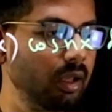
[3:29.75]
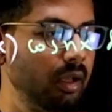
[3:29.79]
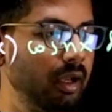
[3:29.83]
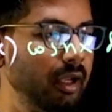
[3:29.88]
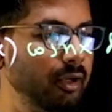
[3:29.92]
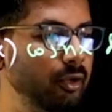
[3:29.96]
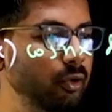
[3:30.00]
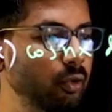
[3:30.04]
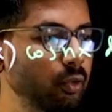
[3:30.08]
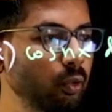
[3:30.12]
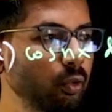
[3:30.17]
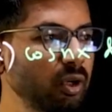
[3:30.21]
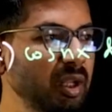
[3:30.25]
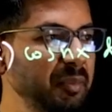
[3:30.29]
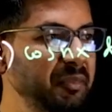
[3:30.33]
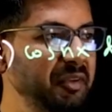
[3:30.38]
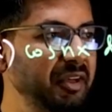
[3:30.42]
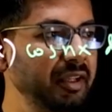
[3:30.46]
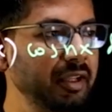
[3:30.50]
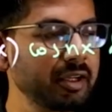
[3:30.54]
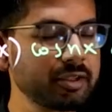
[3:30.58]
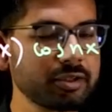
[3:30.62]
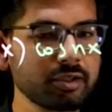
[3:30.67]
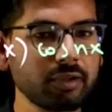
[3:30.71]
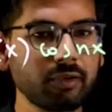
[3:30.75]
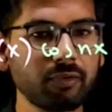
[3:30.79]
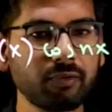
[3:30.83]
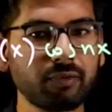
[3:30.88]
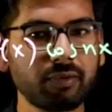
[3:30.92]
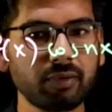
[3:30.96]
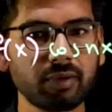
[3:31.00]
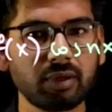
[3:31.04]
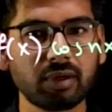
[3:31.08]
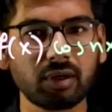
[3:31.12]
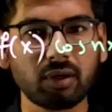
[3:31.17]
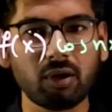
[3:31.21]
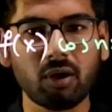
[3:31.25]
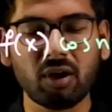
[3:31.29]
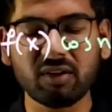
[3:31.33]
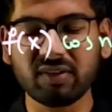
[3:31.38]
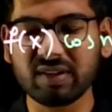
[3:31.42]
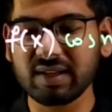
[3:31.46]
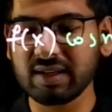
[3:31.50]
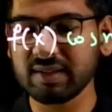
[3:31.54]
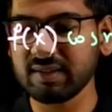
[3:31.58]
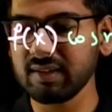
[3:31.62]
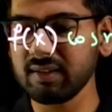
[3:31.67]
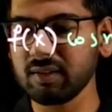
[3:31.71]
Into 2 times integration of cos
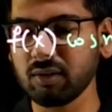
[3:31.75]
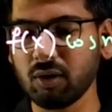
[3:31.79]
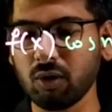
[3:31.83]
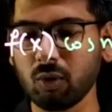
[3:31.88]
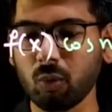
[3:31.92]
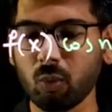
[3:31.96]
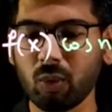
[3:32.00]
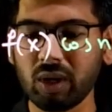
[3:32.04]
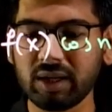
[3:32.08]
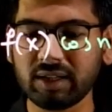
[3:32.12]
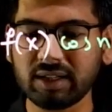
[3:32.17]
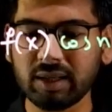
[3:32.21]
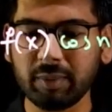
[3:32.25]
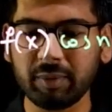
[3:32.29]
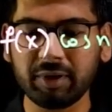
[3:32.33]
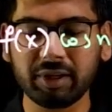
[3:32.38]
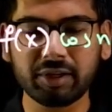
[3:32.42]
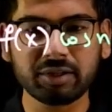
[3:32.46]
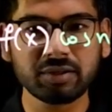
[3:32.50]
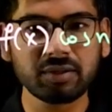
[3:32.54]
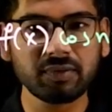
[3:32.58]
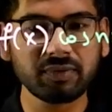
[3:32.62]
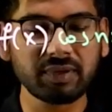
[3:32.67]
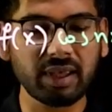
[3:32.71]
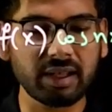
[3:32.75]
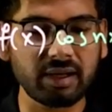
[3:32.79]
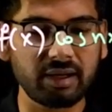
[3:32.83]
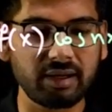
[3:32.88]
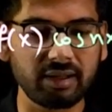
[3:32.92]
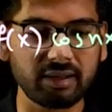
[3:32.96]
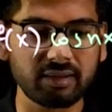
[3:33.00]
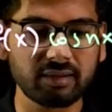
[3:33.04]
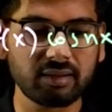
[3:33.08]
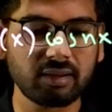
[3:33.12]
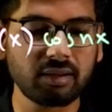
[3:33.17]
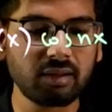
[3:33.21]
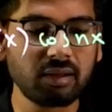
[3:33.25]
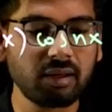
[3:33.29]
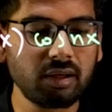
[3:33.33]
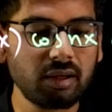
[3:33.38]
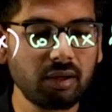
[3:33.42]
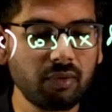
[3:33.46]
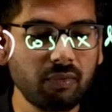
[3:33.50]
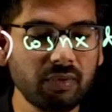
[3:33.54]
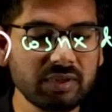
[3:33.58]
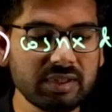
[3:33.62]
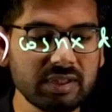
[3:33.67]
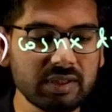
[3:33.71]
nx is, or 1 time integration of sin nx,
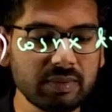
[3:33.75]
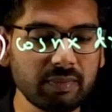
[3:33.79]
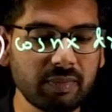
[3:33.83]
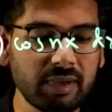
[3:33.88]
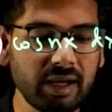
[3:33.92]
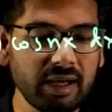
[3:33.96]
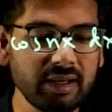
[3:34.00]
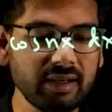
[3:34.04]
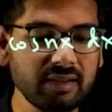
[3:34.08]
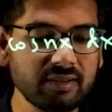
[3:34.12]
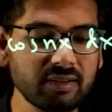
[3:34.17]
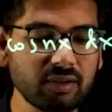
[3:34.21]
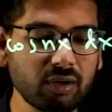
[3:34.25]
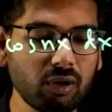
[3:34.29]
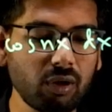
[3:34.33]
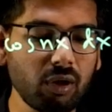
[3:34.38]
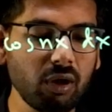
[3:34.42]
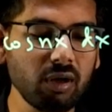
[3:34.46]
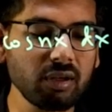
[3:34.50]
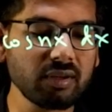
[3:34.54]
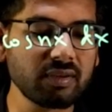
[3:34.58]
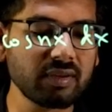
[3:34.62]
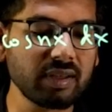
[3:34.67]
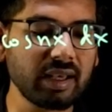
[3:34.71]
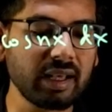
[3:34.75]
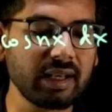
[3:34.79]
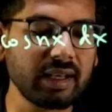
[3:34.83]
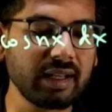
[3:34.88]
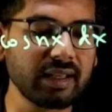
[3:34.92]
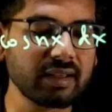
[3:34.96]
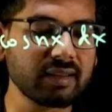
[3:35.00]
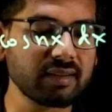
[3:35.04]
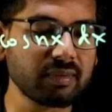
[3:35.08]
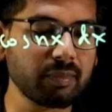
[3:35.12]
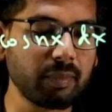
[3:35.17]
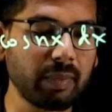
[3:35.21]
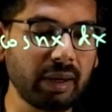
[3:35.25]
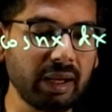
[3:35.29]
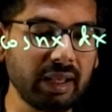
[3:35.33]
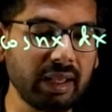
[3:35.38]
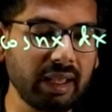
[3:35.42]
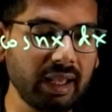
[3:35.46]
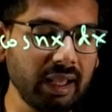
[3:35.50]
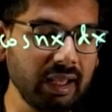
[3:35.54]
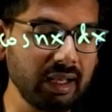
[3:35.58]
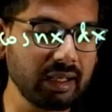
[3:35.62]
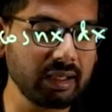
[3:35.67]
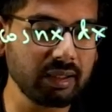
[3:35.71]
which is minus cos nx by
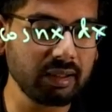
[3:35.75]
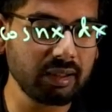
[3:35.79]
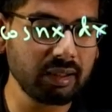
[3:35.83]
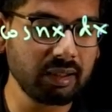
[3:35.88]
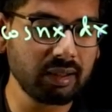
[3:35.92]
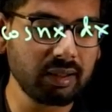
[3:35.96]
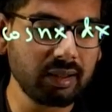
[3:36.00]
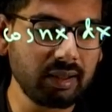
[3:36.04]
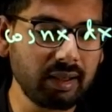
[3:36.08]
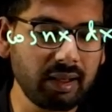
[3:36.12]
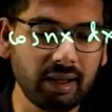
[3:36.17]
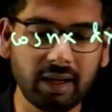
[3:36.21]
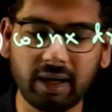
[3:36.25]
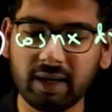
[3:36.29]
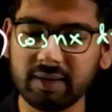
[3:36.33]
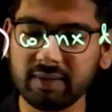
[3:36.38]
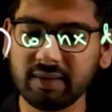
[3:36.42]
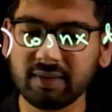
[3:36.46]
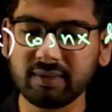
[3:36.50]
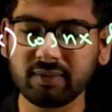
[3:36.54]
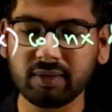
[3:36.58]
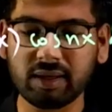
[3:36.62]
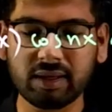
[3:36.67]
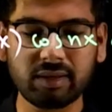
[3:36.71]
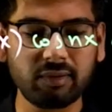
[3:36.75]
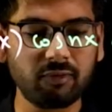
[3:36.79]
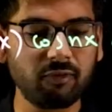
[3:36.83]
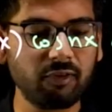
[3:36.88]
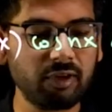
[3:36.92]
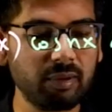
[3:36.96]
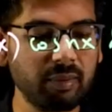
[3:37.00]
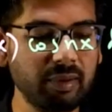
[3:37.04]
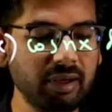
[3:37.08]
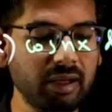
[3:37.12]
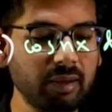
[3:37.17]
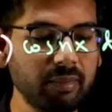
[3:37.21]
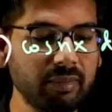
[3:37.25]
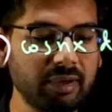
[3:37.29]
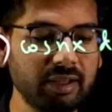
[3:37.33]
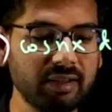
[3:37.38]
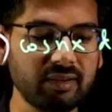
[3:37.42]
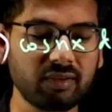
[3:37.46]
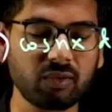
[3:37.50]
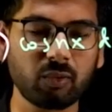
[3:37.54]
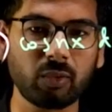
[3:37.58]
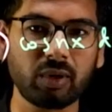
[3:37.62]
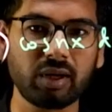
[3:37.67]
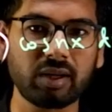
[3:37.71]
n, and this n will become n
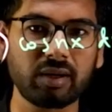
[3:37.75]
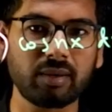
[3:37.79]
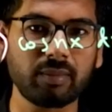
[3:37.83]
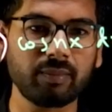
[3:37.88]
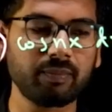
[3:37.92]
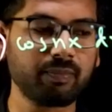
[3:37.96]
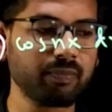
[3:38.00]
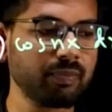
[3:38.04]
square.